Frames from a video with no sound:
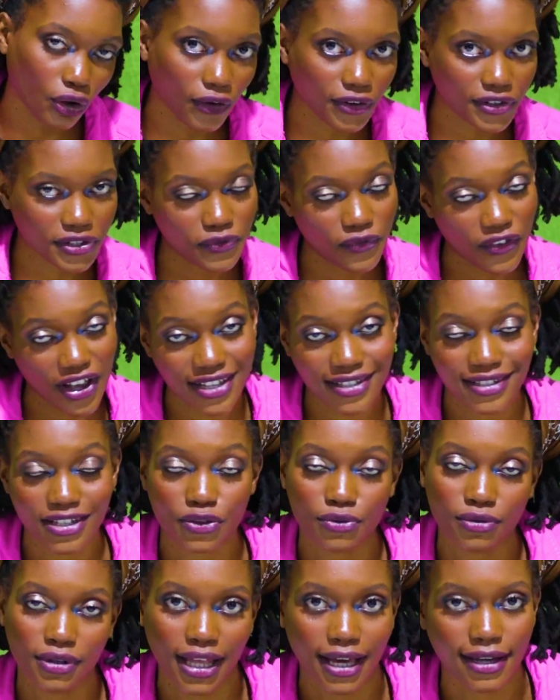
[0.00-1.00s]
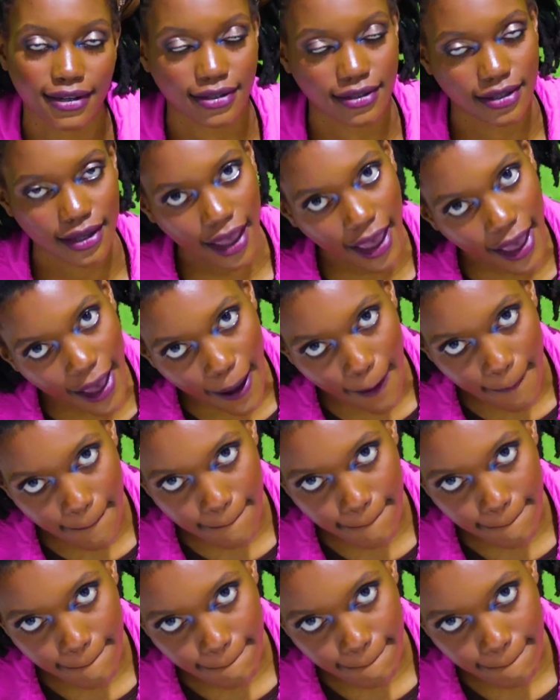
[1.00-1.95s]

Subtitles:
locks versus relaxed hair.